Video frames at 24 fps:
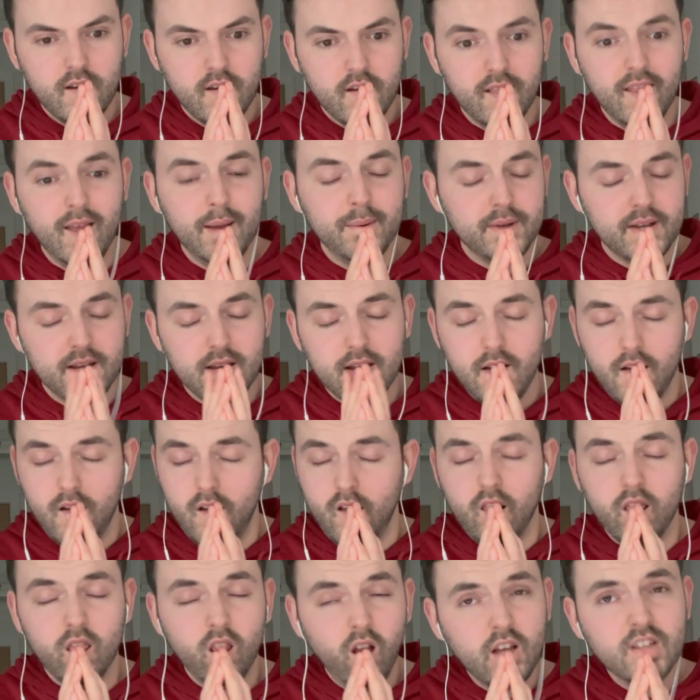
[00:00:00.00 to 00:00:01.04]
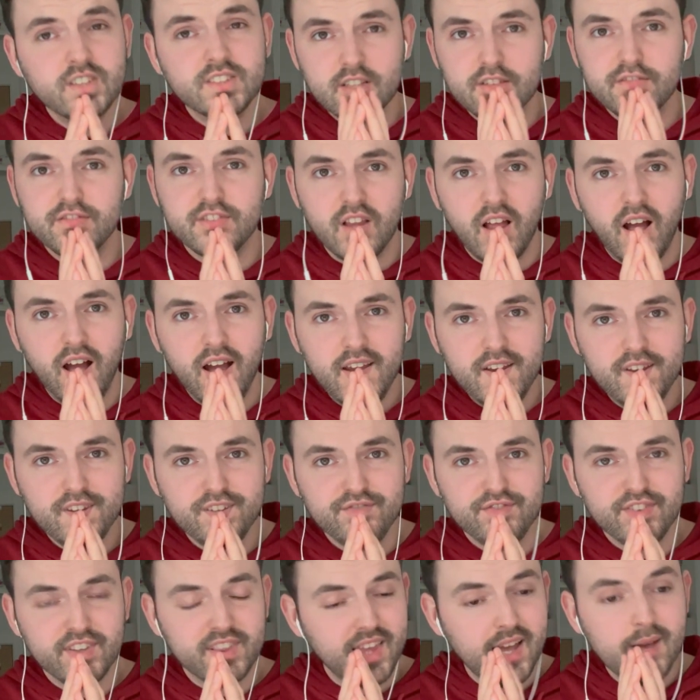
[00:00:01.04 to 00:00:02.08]
Look, Loss of
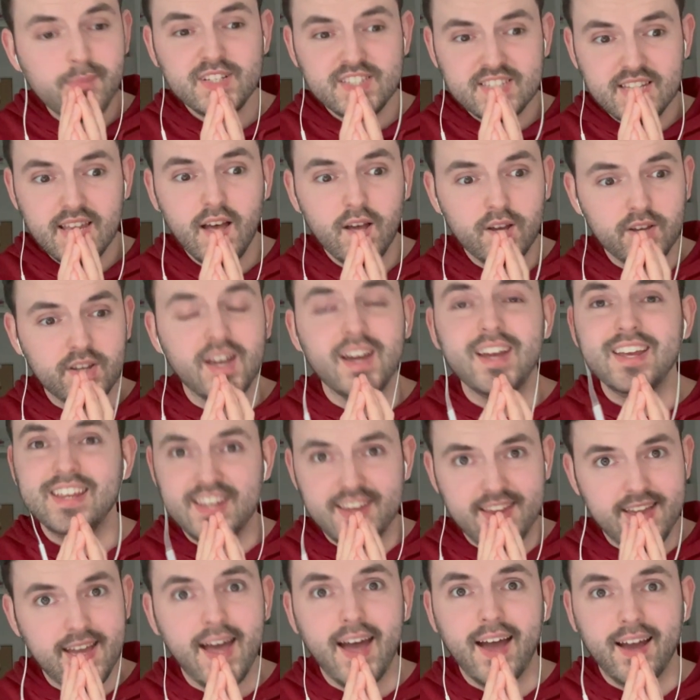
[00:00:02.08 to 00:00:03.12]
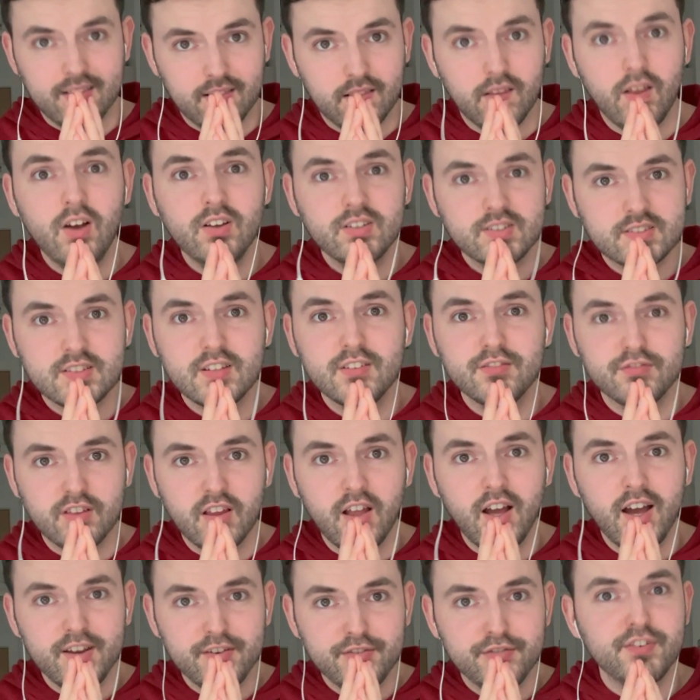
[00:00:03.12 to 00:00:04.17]
Life, let me tell you, yeah, Loss of
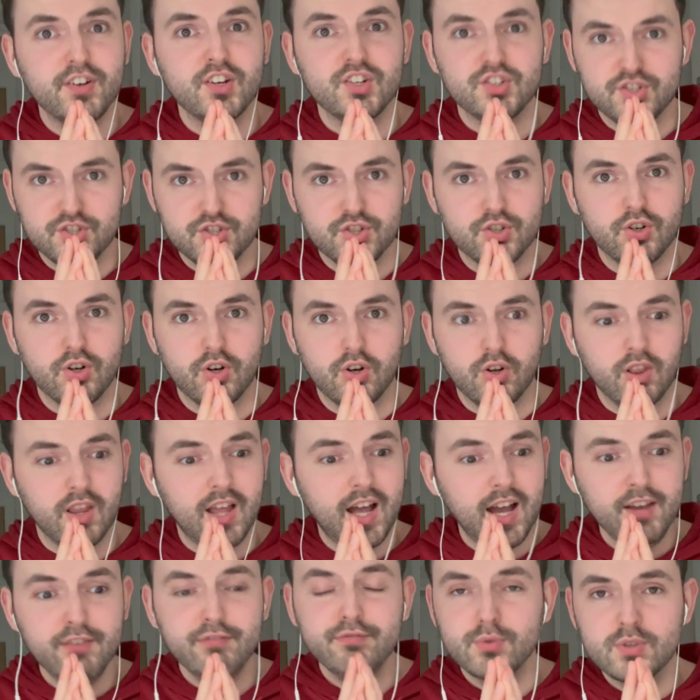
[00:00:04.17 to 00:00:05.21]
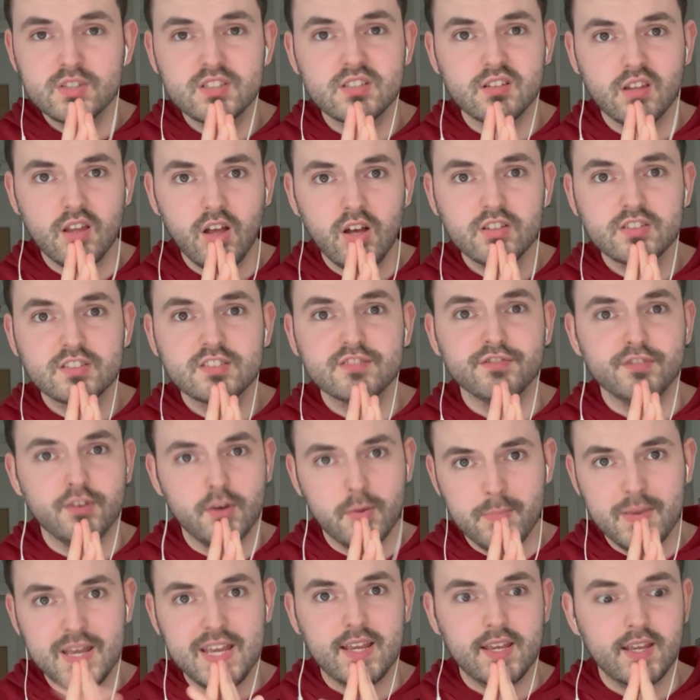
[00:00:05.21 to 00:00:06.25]
Life for sure. Life was lost for
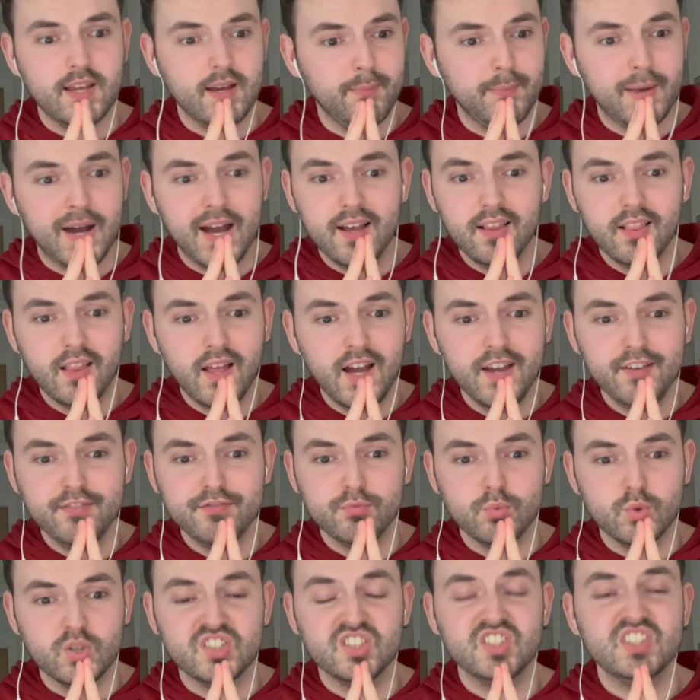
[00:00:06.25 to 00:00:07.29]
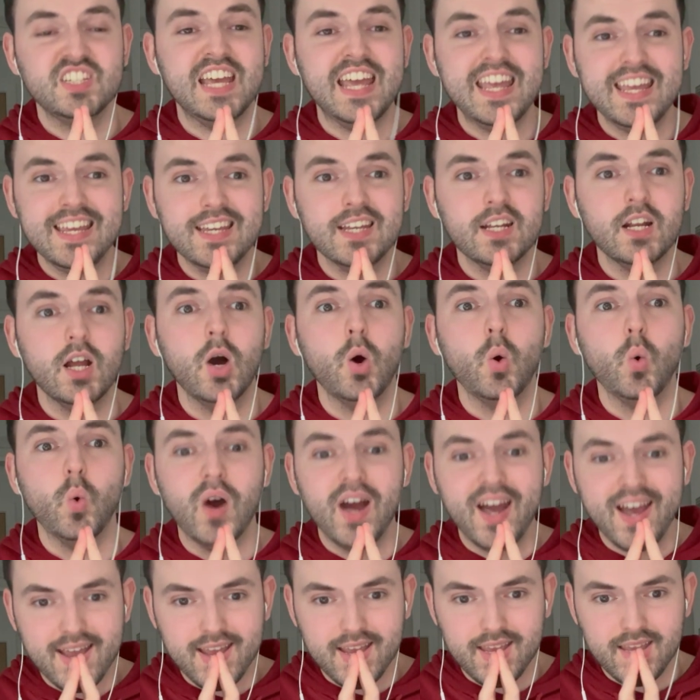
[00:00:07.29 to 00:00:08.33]
me. My life was taken
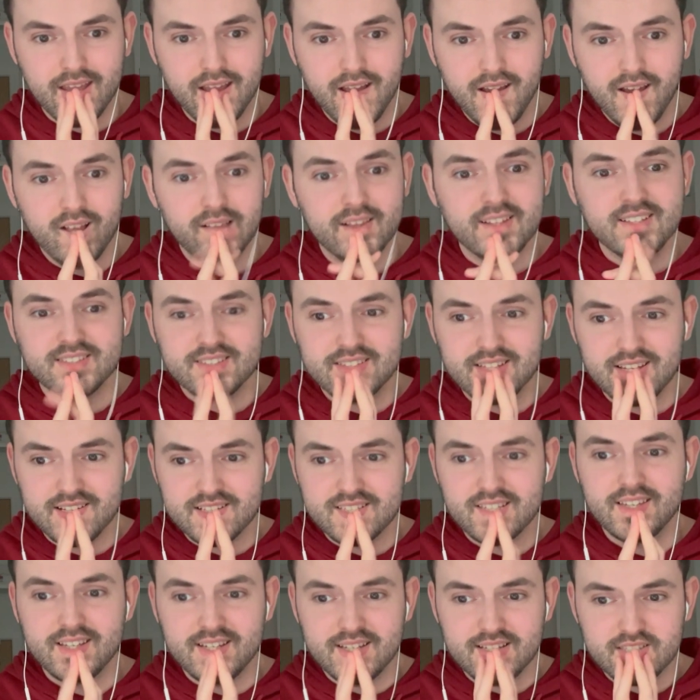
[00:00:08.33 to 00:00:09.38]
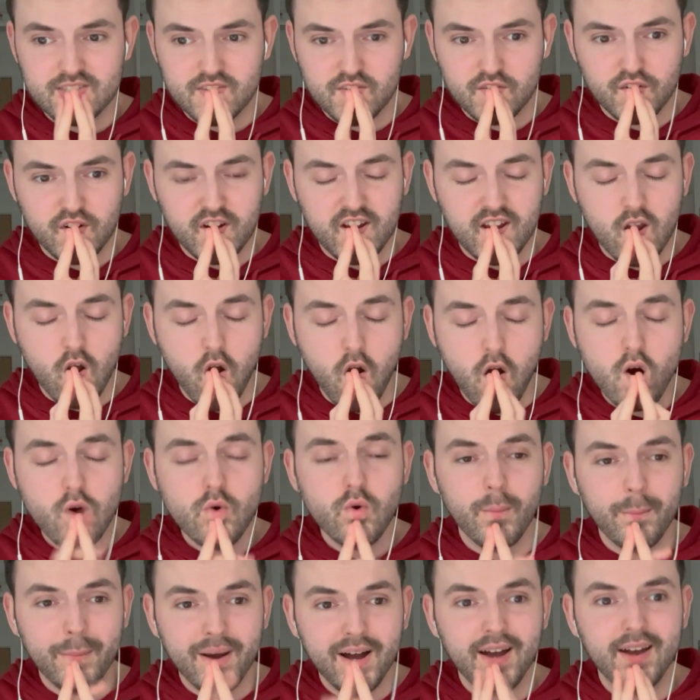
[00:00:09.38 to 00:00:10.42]
away listening to these three.
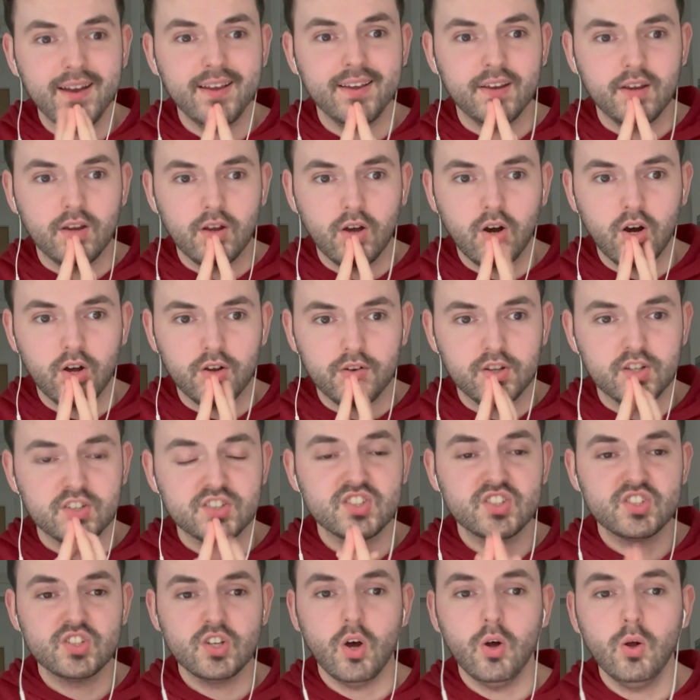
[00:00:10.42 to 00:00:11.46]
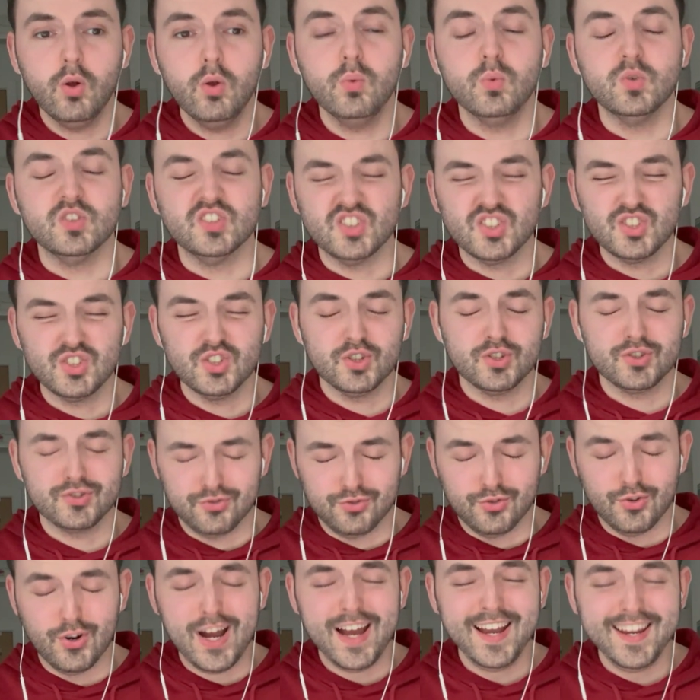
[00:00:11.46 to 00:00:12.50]
Oh my God, the soul was
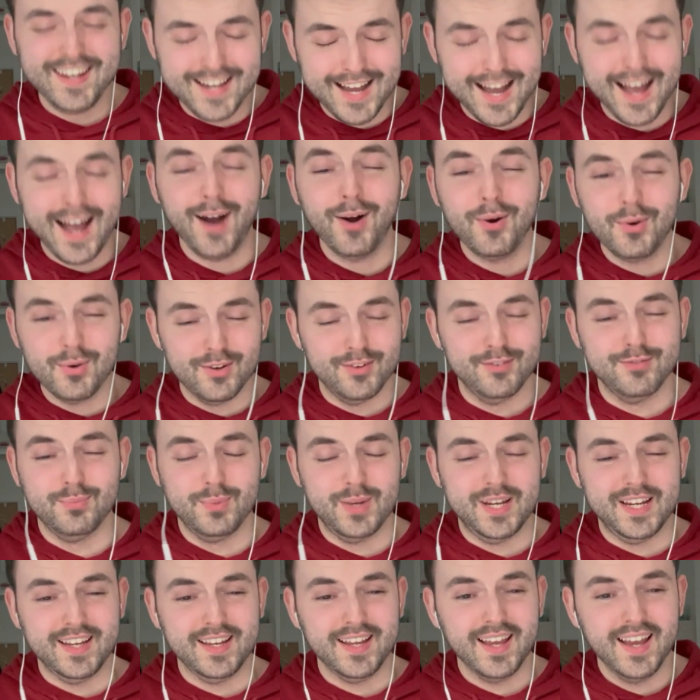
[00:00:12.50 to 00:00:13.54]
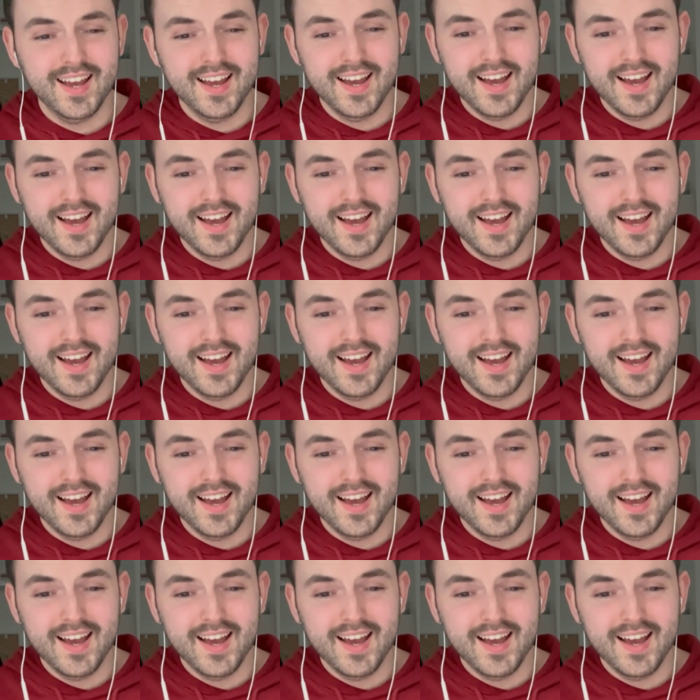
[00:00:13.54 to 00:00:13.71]
sucked right out of me.